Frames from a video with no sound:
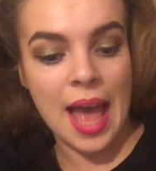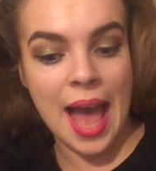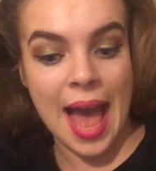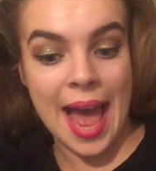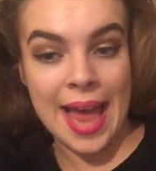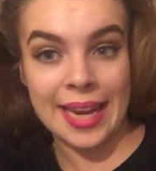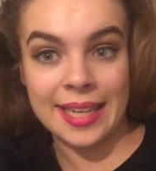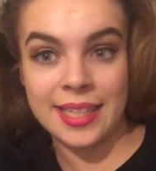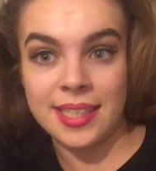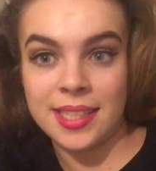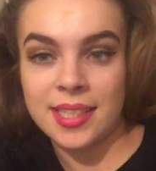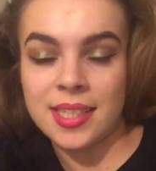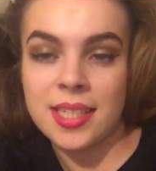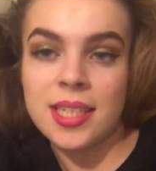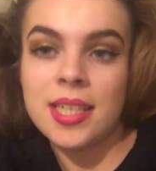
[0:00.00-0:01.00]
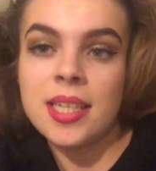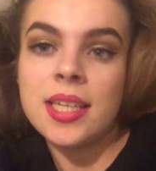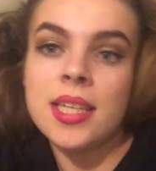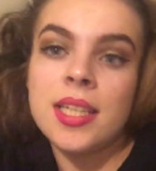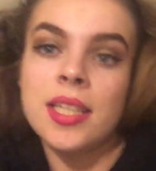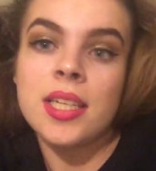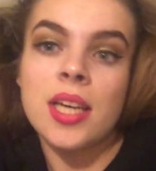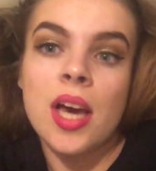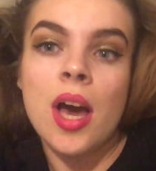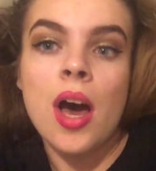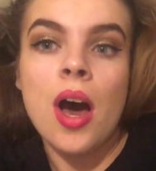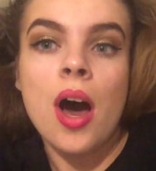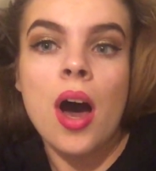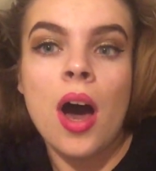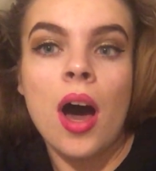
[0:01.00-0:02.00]
and
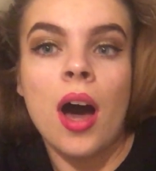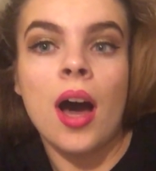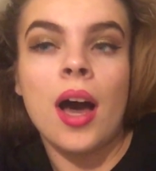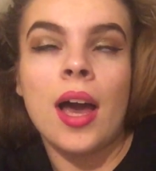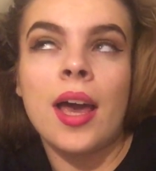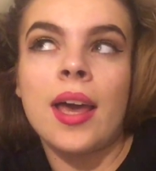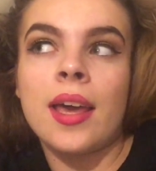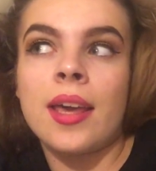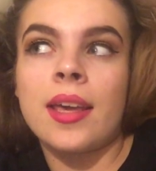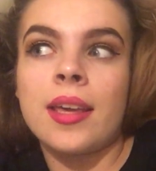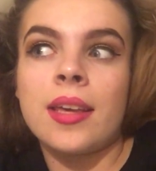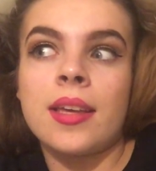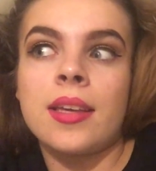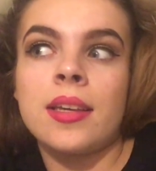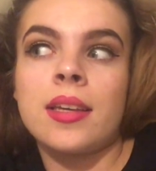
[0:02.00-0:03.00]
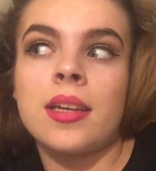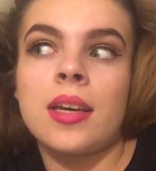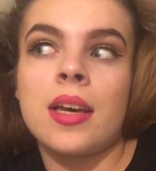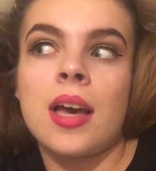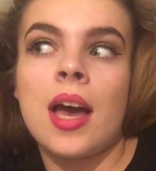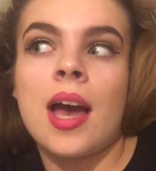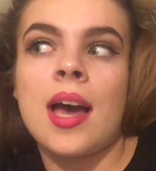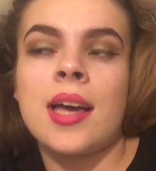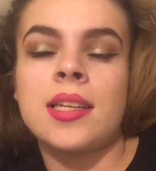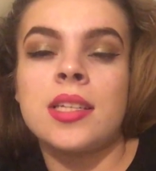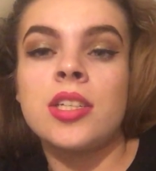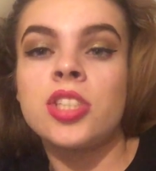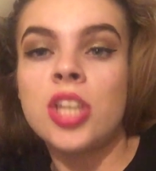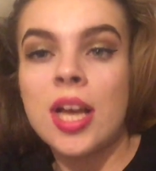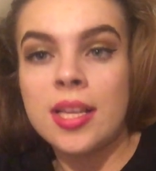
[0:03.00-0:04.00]
I had
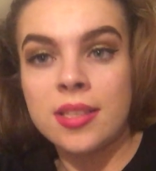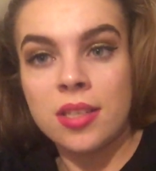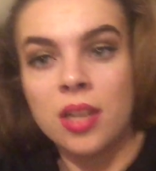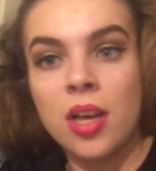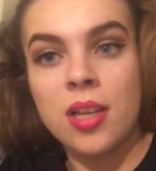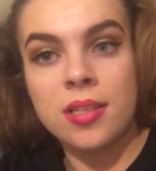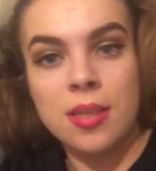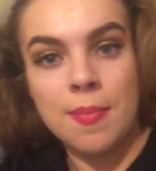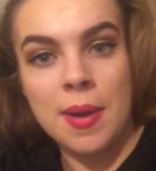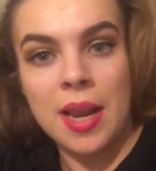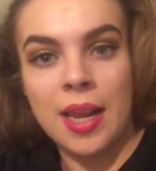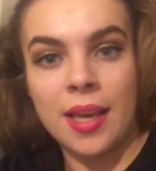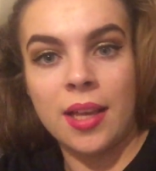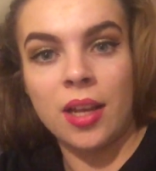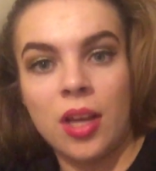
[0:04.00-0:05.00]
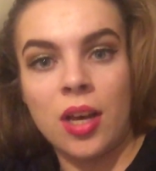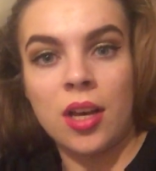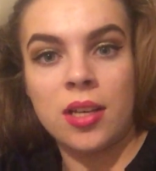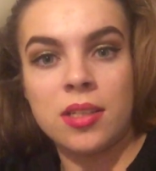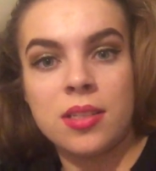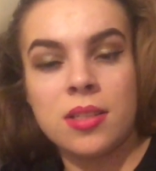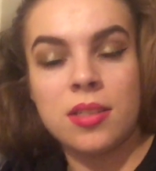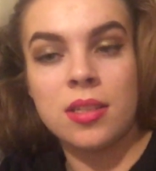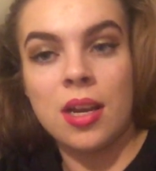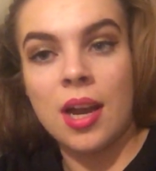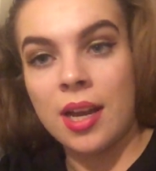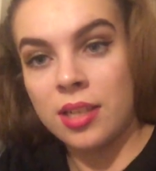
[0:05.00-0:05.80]
a jazz class, a ballet class, I